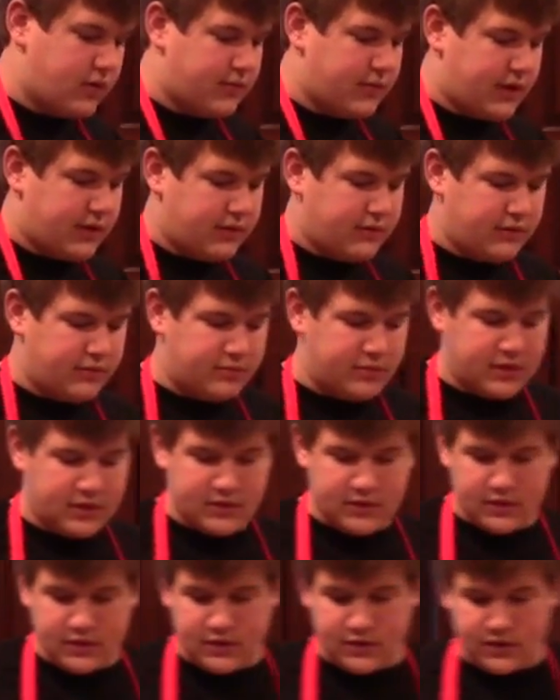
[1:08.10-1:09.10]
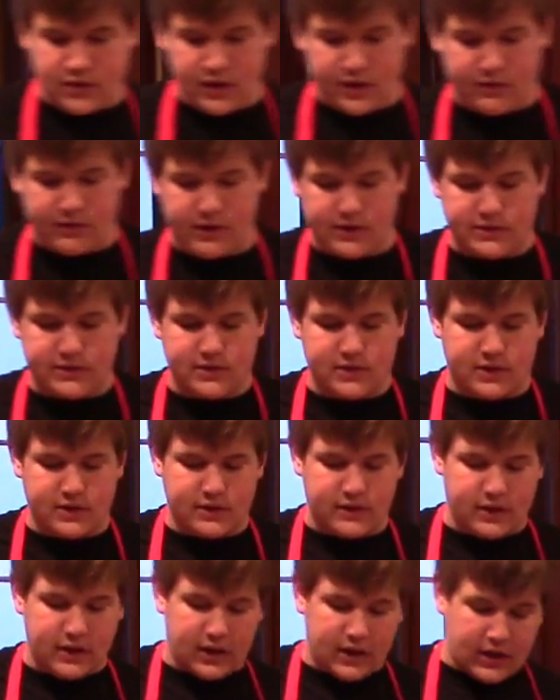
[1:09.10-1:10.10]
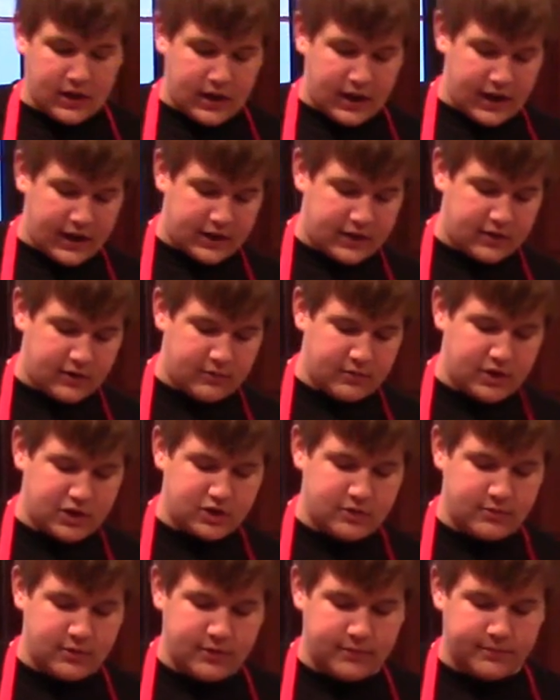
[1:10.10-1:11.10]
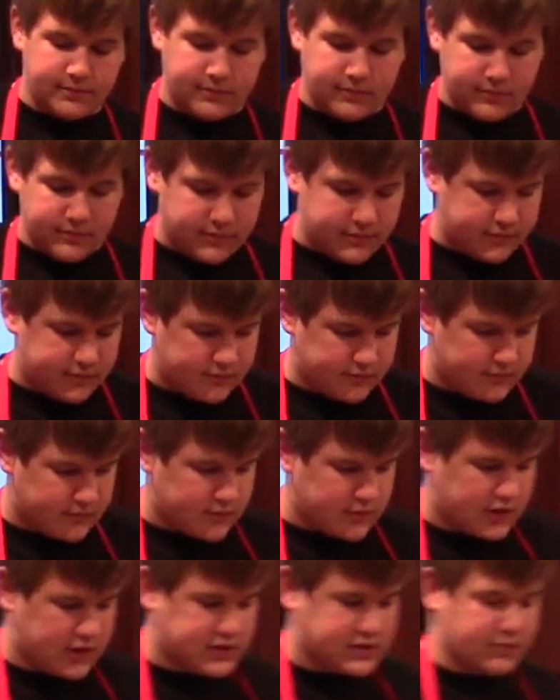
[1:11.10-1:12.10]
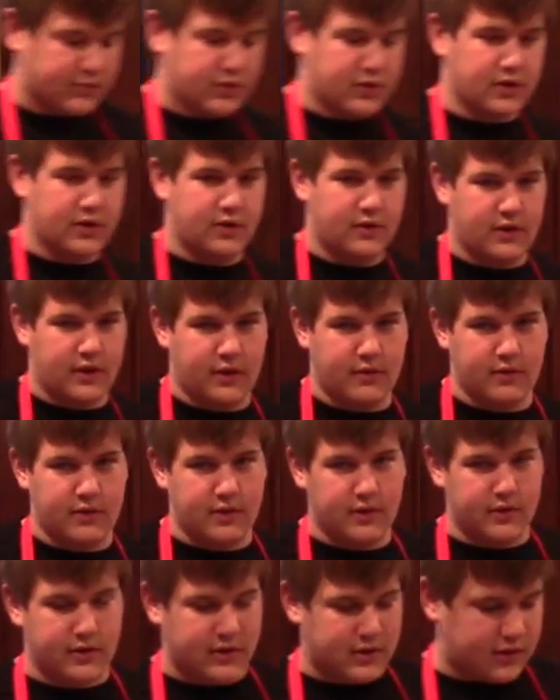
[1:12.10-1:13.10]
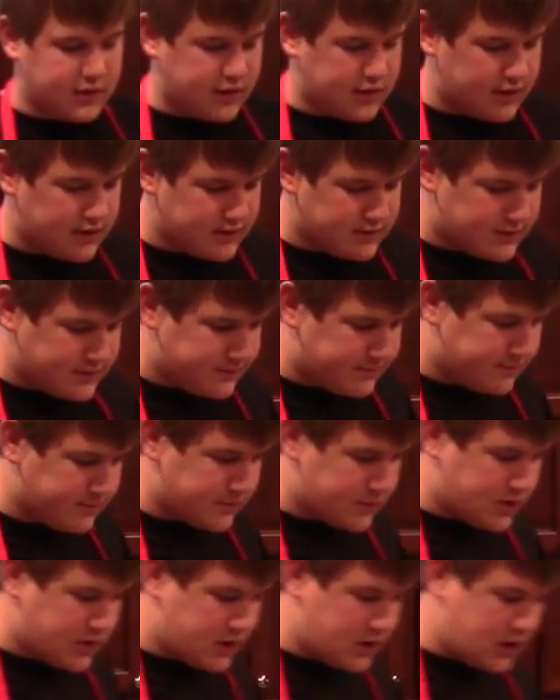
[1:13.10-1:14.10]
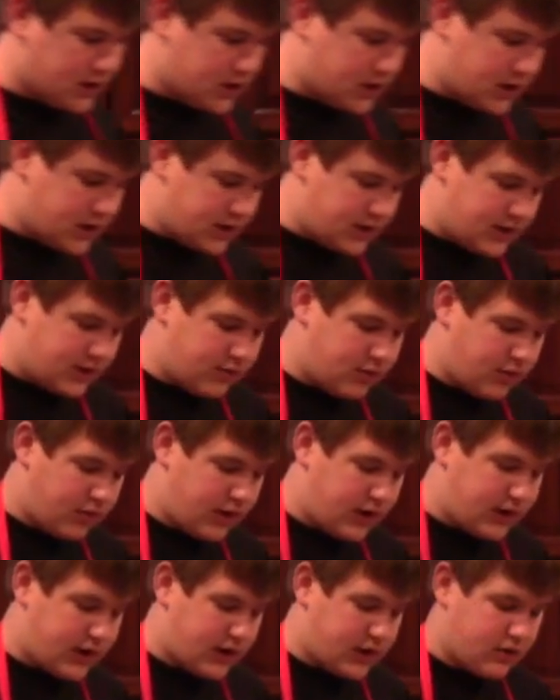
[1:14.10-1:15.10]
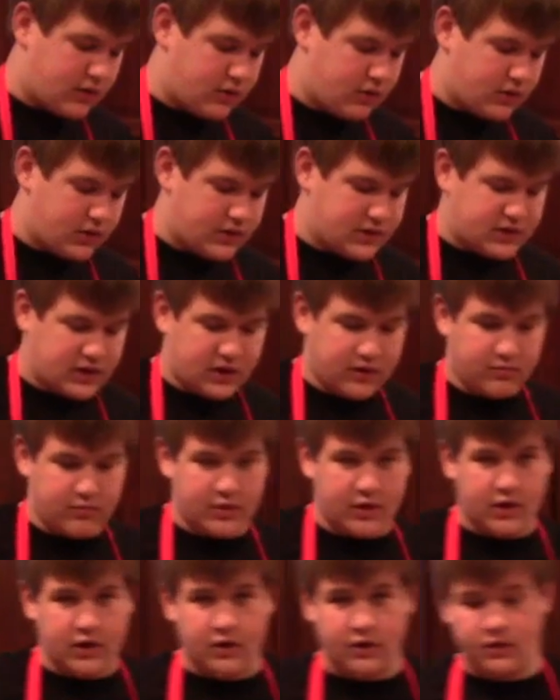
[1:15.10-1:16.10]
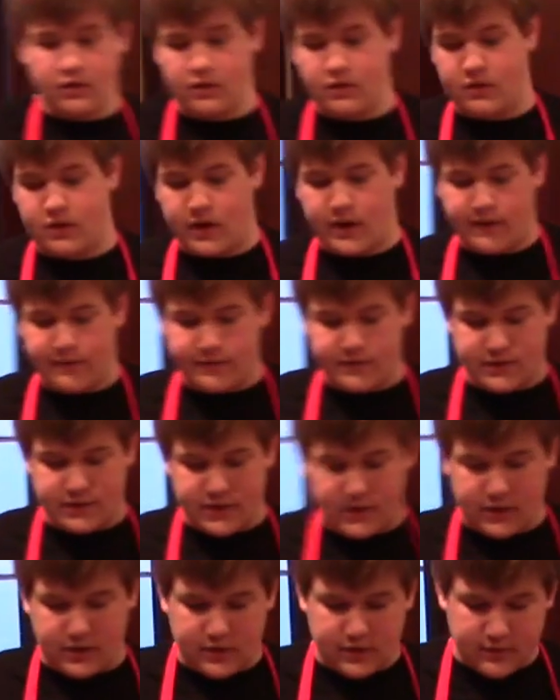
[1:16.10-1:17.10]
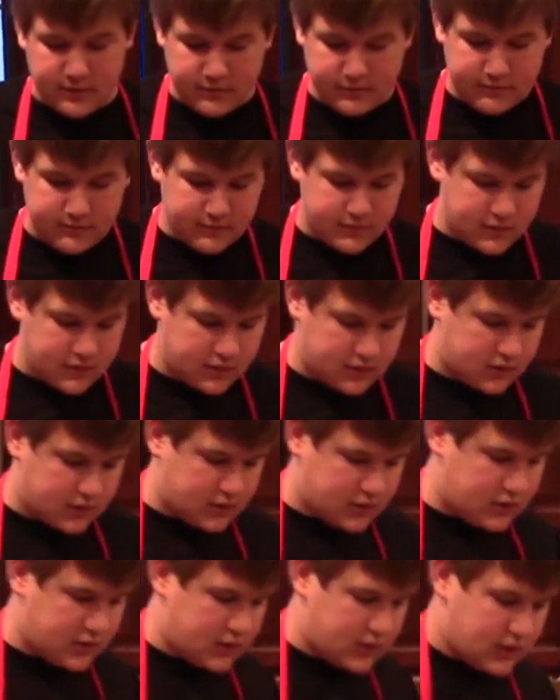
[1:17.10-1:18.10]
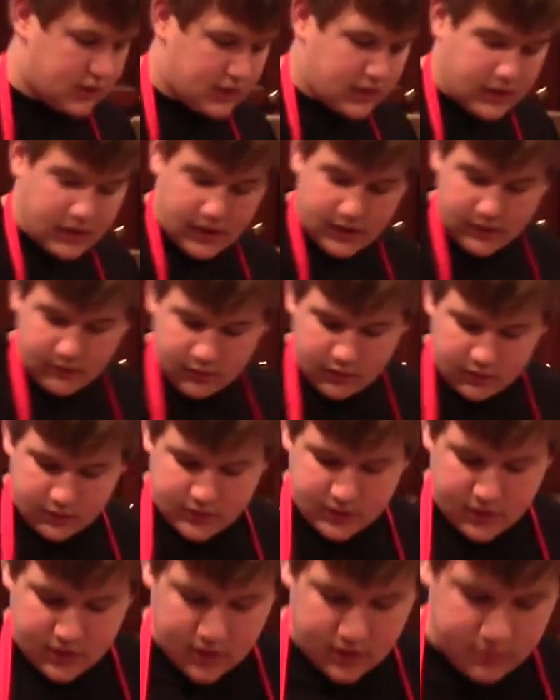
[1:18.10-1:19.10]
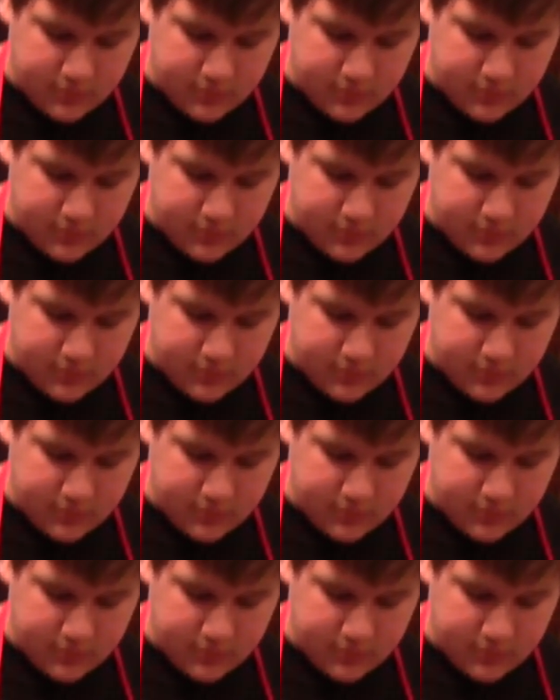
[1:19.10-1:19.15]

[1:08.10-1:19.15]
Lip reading: amount of pieces, that way it's an accurate measurement. It's important to do that with all your ingredients. Then we will add our 1/4 stick of butter, or half a stick. And we will turn our